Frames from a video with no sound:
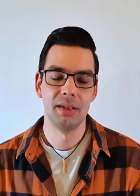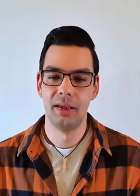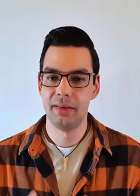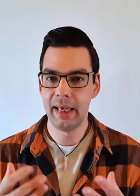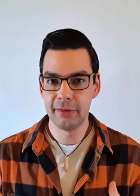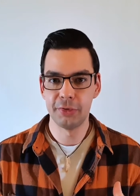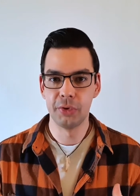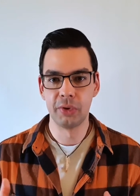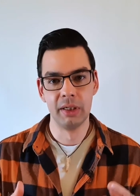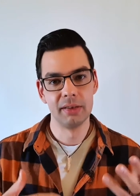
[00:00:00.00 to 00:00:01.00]

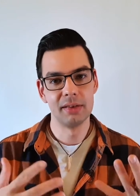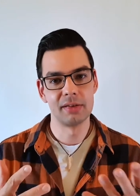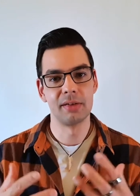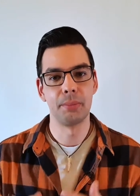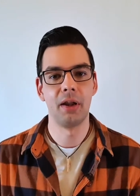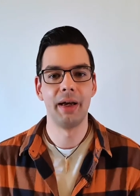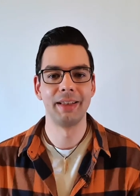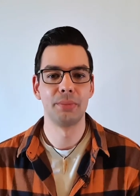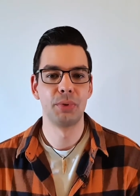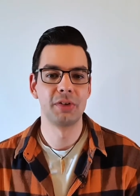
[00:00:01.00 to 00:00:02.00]
Therefore, this is applying the
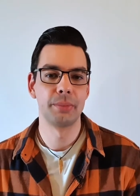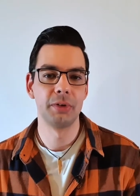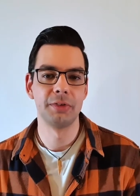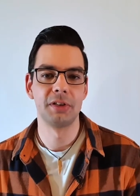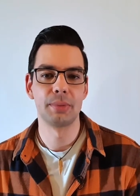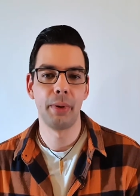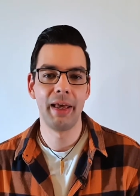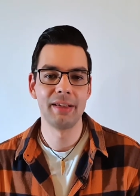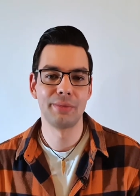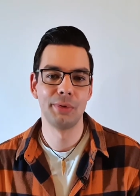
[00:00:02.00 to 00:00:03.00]
principle of
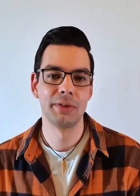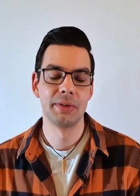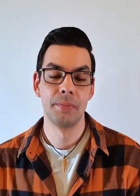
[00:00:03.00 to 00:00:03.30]
displacement.